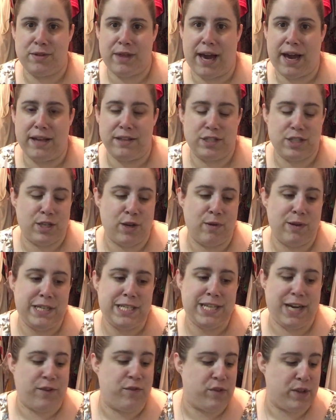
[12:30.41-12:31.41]
that. So
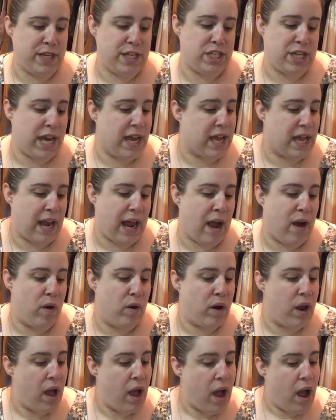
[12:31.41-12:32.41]
definitely check it
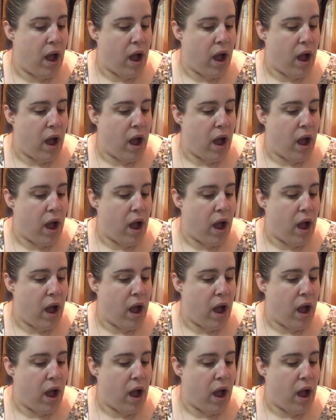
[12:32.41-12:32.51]
out.